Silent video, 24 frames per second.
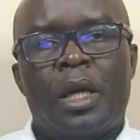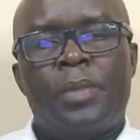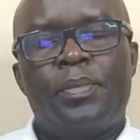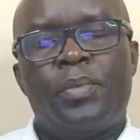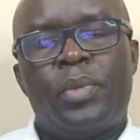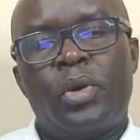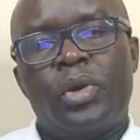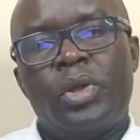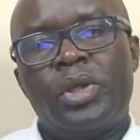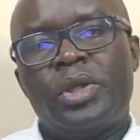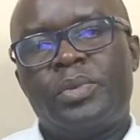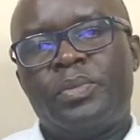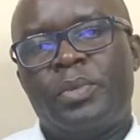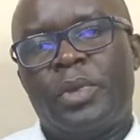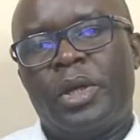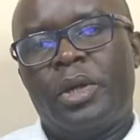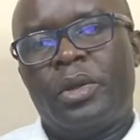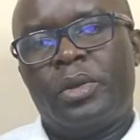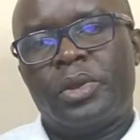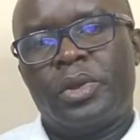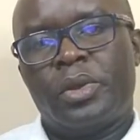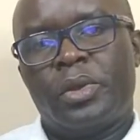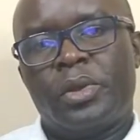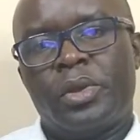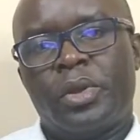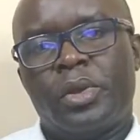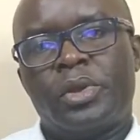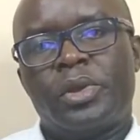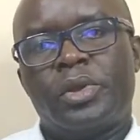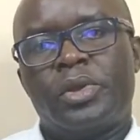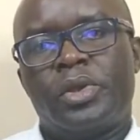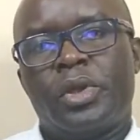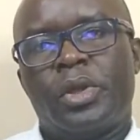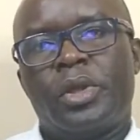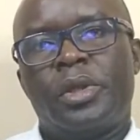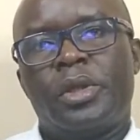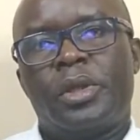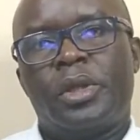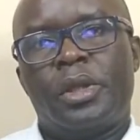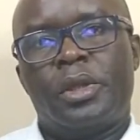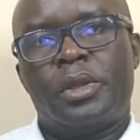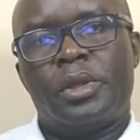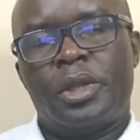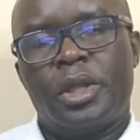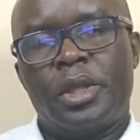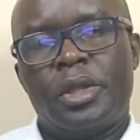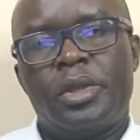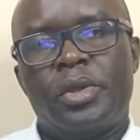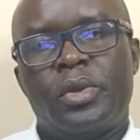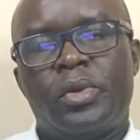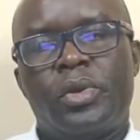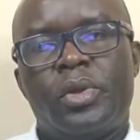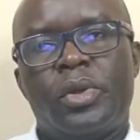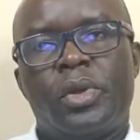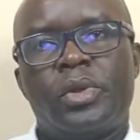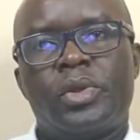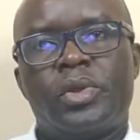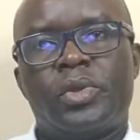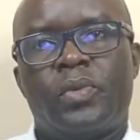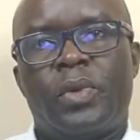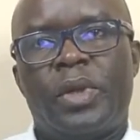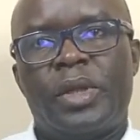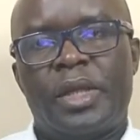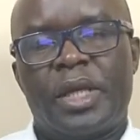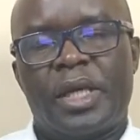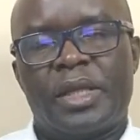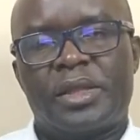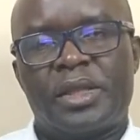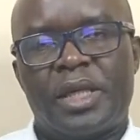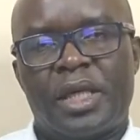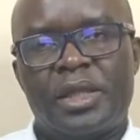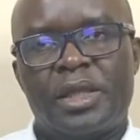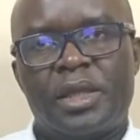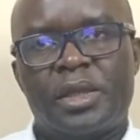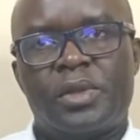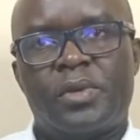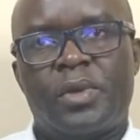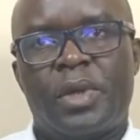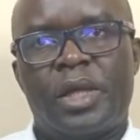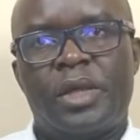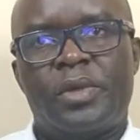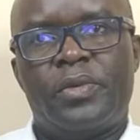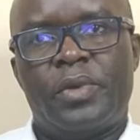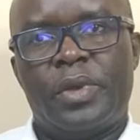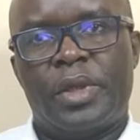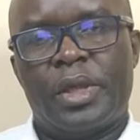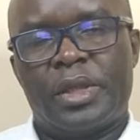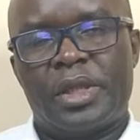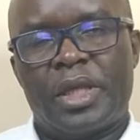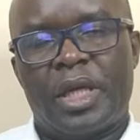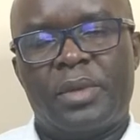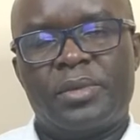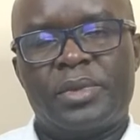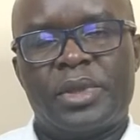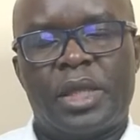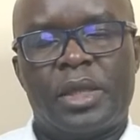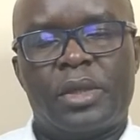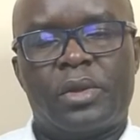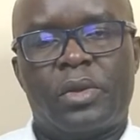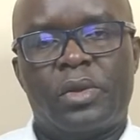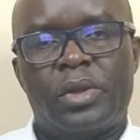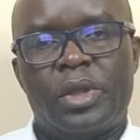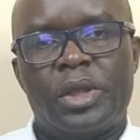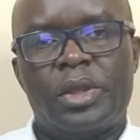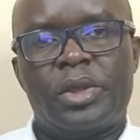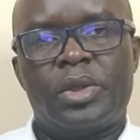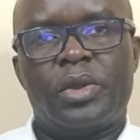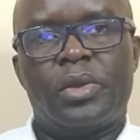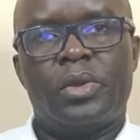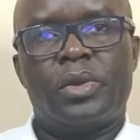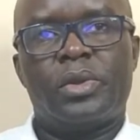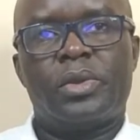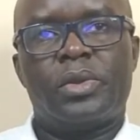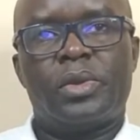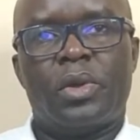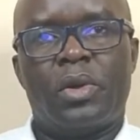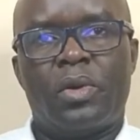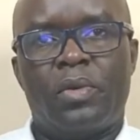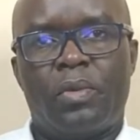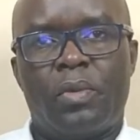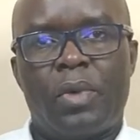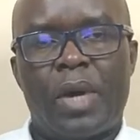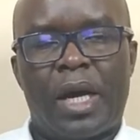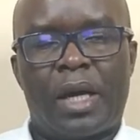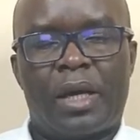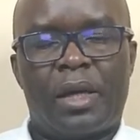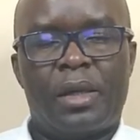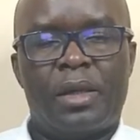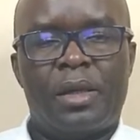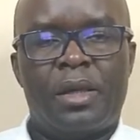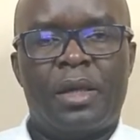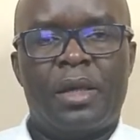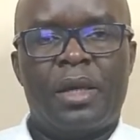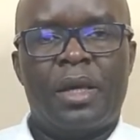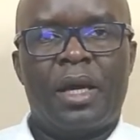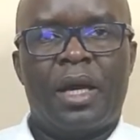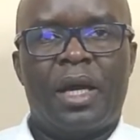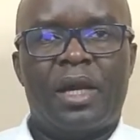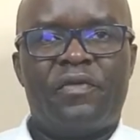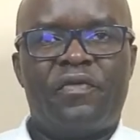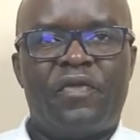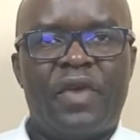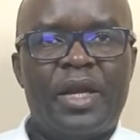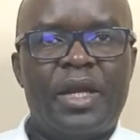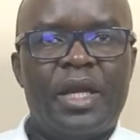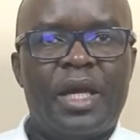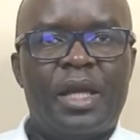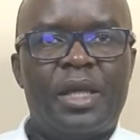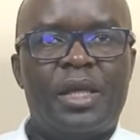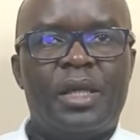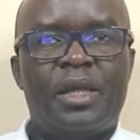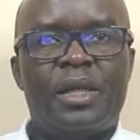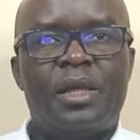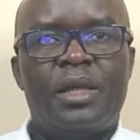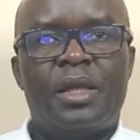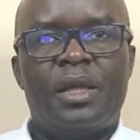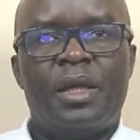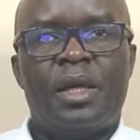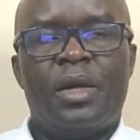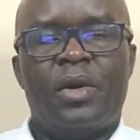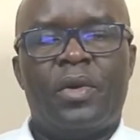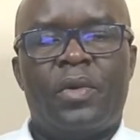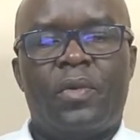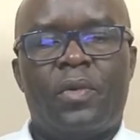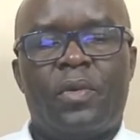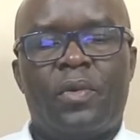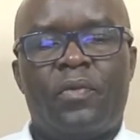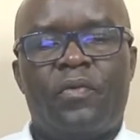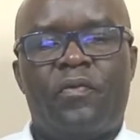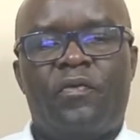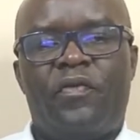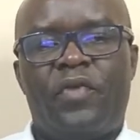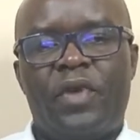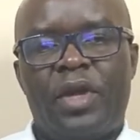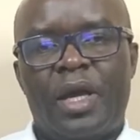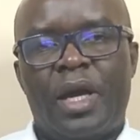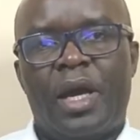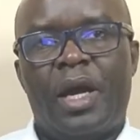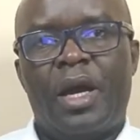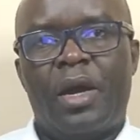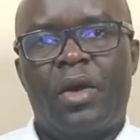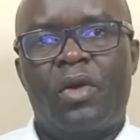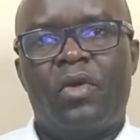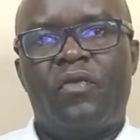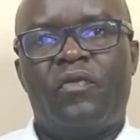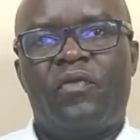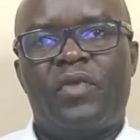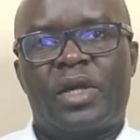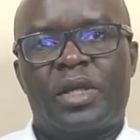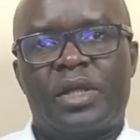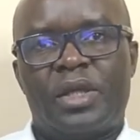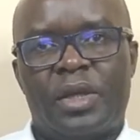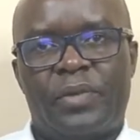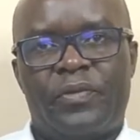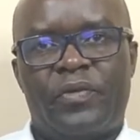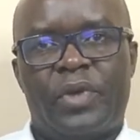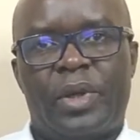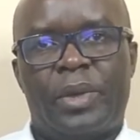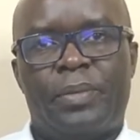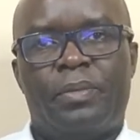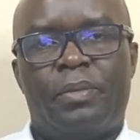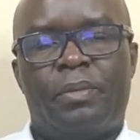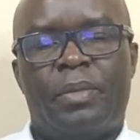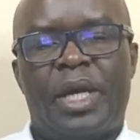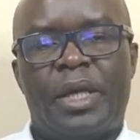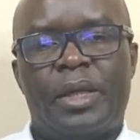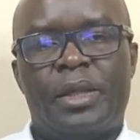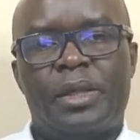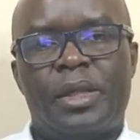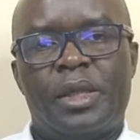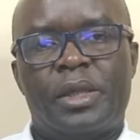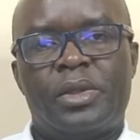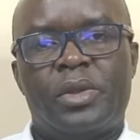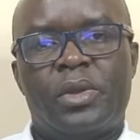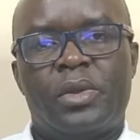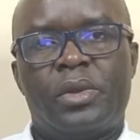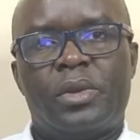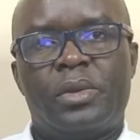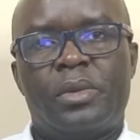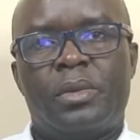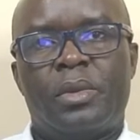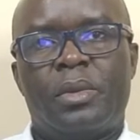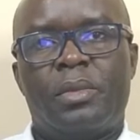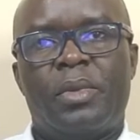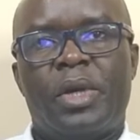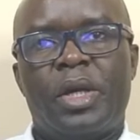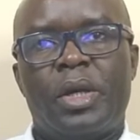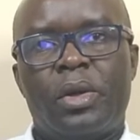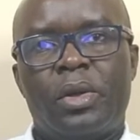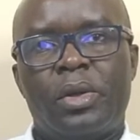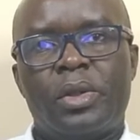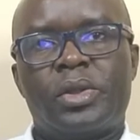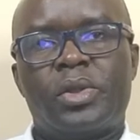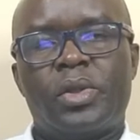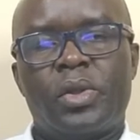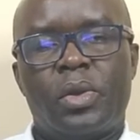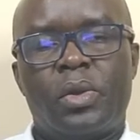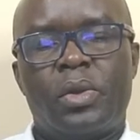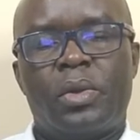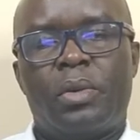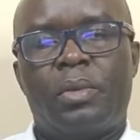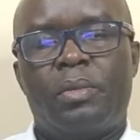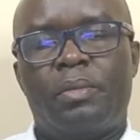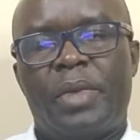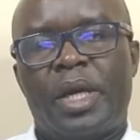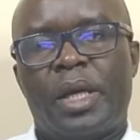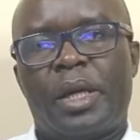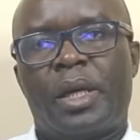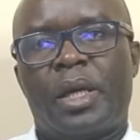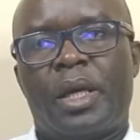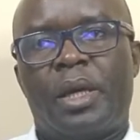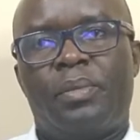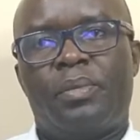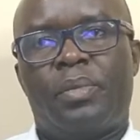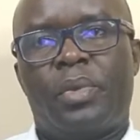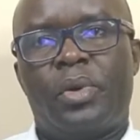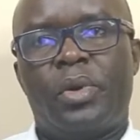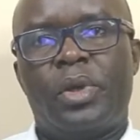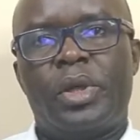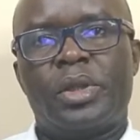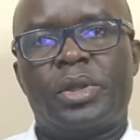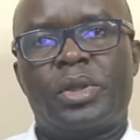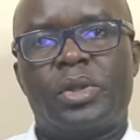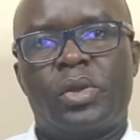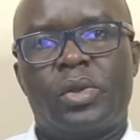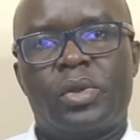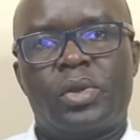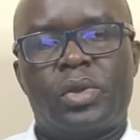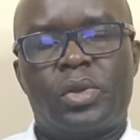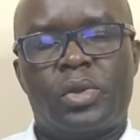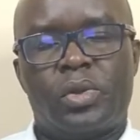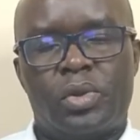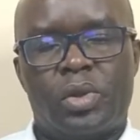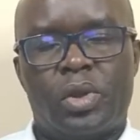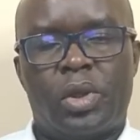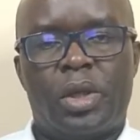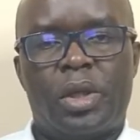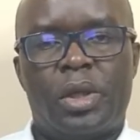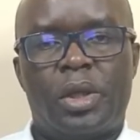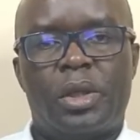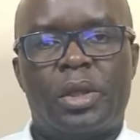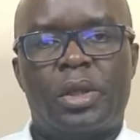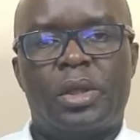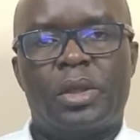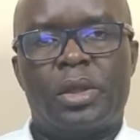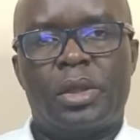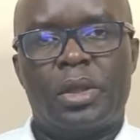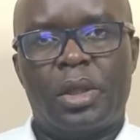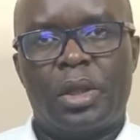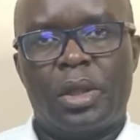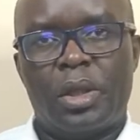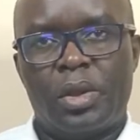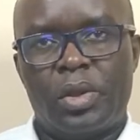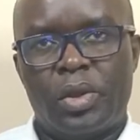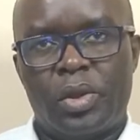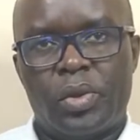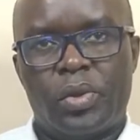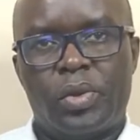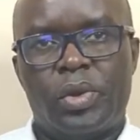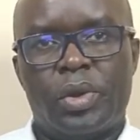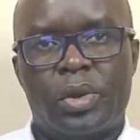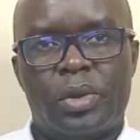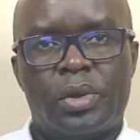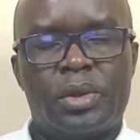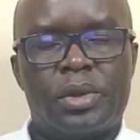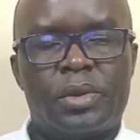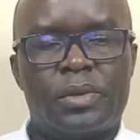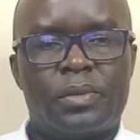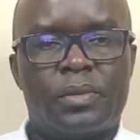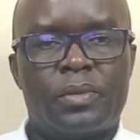Employees may also not join the trade unions when they are satisfied the terms and conditions of work. And finally, Fear of victimization may also make employees not to join unions.